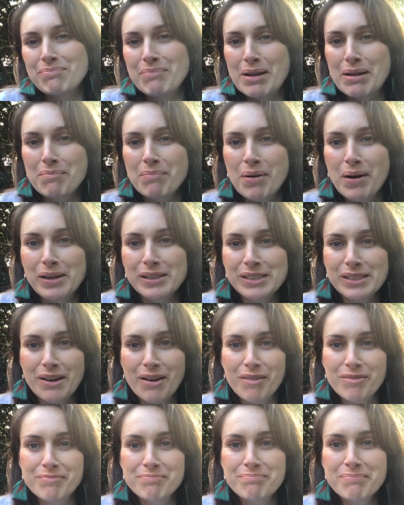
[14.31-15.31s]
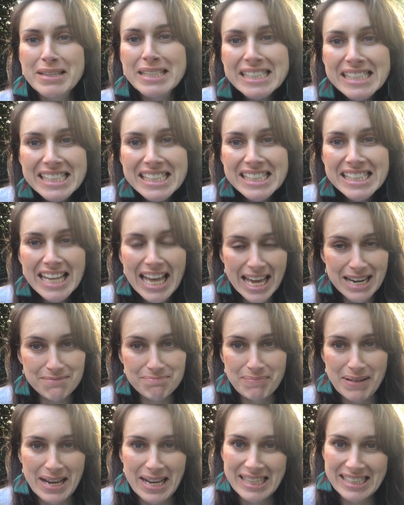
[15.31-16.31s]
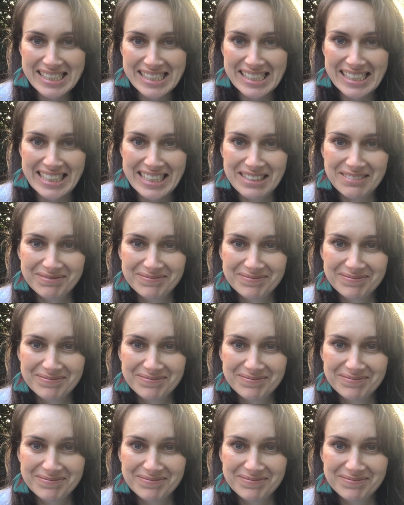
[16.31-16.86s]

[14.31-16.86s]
big pot of mint and parsley.